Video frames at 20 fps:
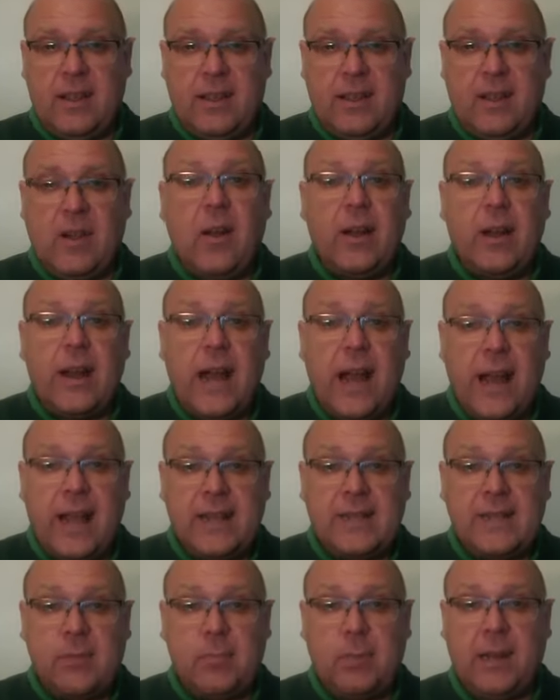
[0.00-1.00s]
God
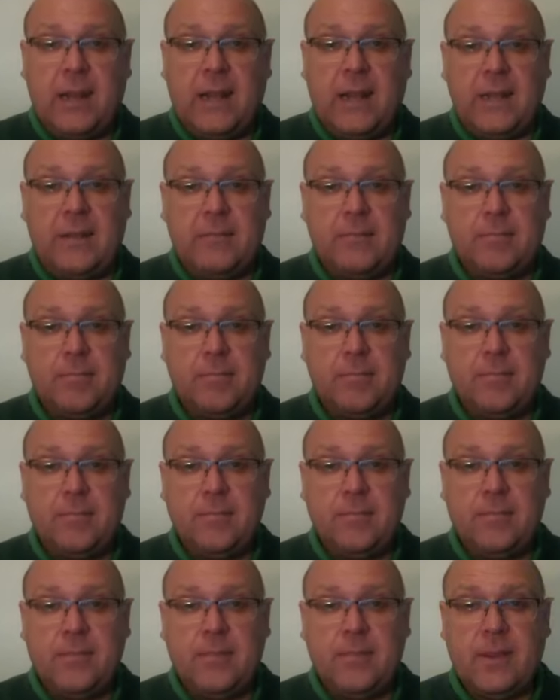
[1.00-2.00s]
has a plan.
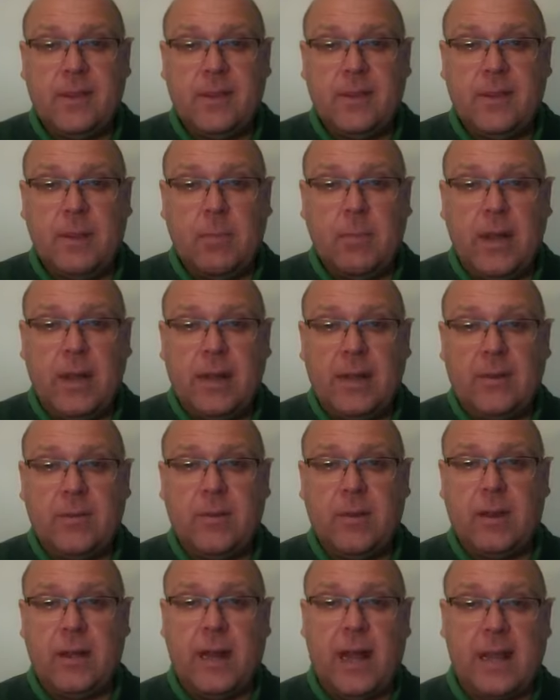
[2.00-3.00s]
The man of
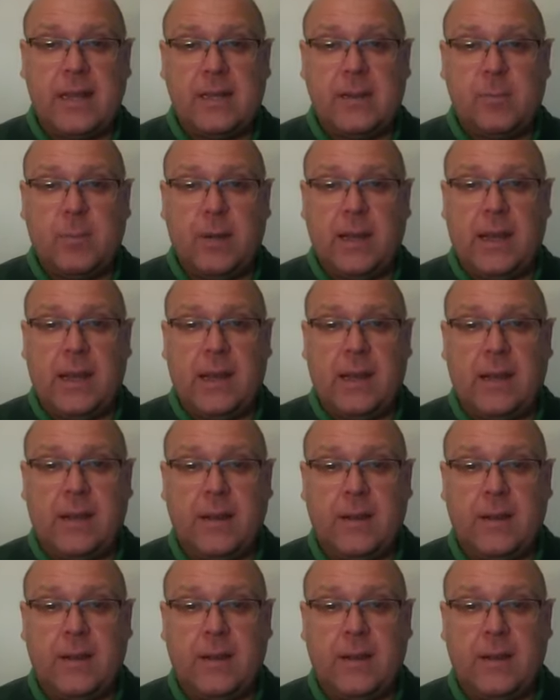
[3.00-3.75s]
God has a plan.